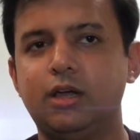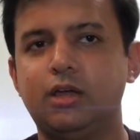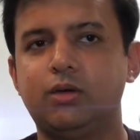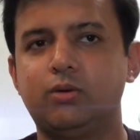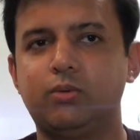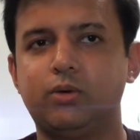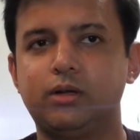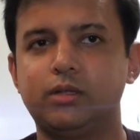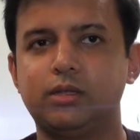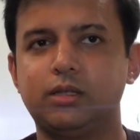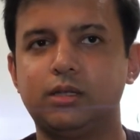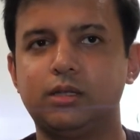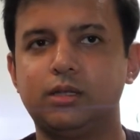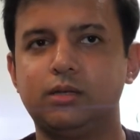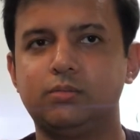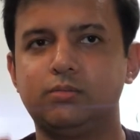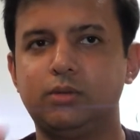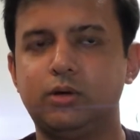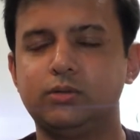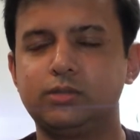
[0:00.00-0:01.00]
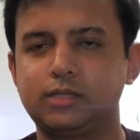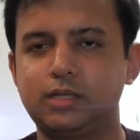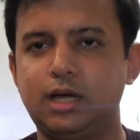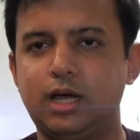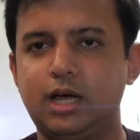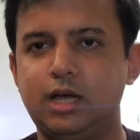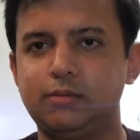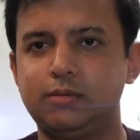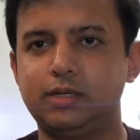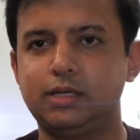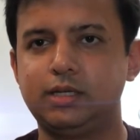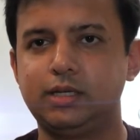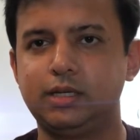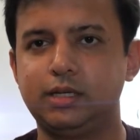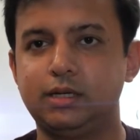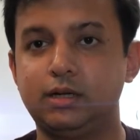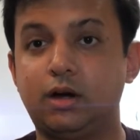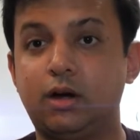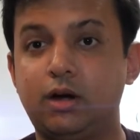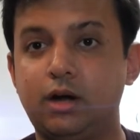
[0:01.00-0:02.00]
One of the most common
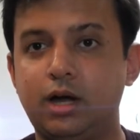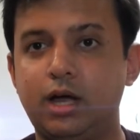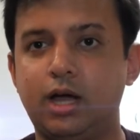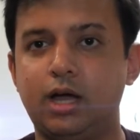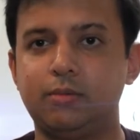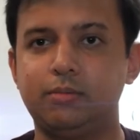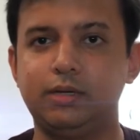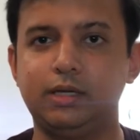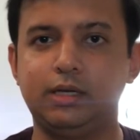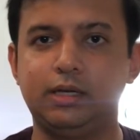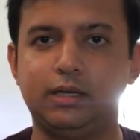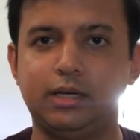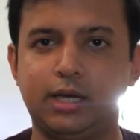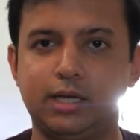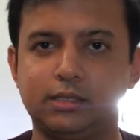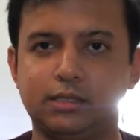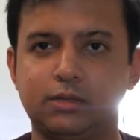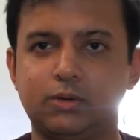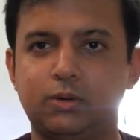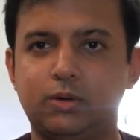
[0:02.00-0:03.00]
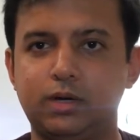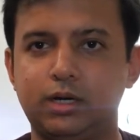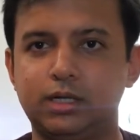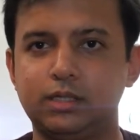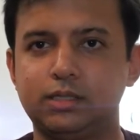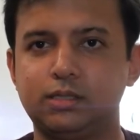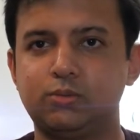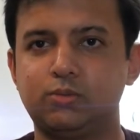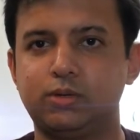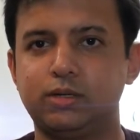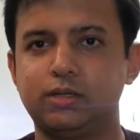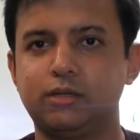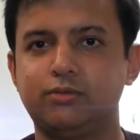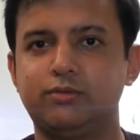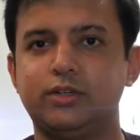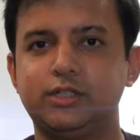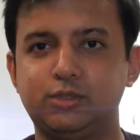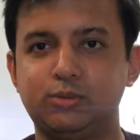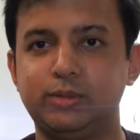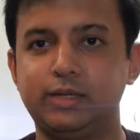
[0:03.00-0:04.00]
in our hobby as aquarists, one of the
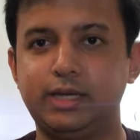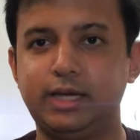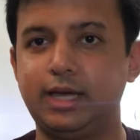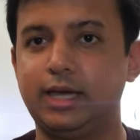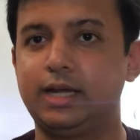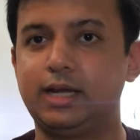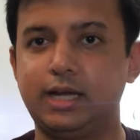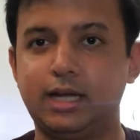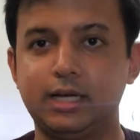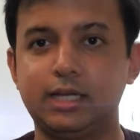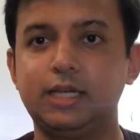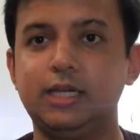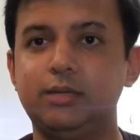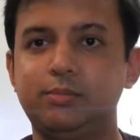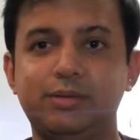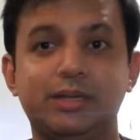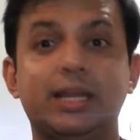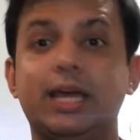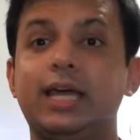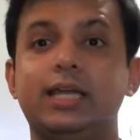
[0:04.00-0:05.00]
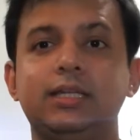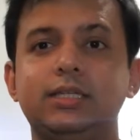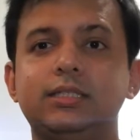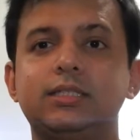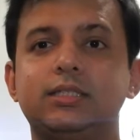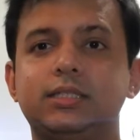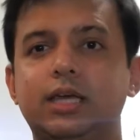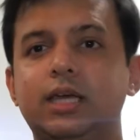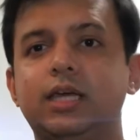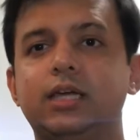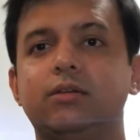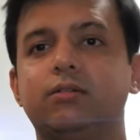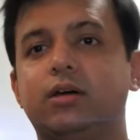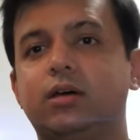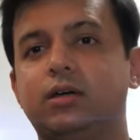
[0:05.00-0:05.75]
fish we cannot keep in any state,